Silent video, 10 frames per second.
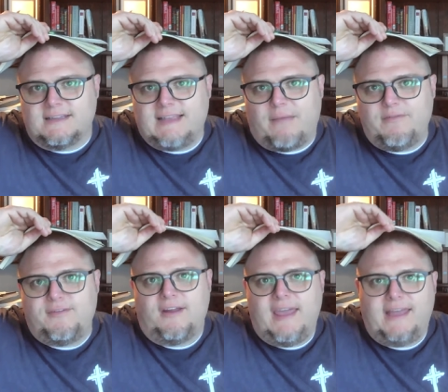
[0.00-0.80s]
on top of
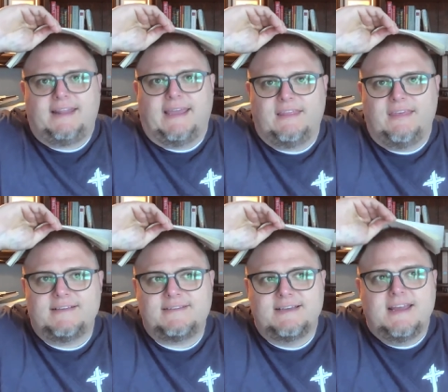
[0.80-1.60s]
your head like
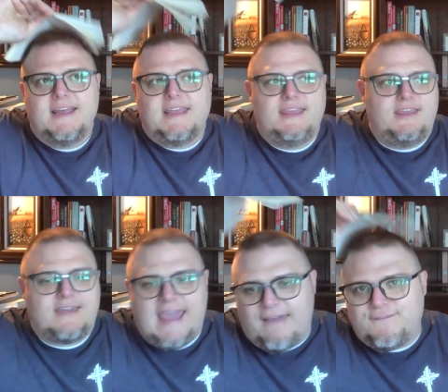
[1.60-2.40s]
this, you
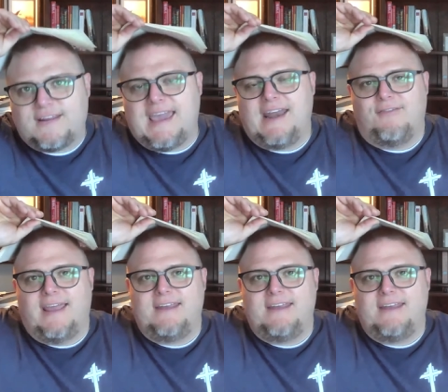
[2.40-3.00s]
can't forget it, right?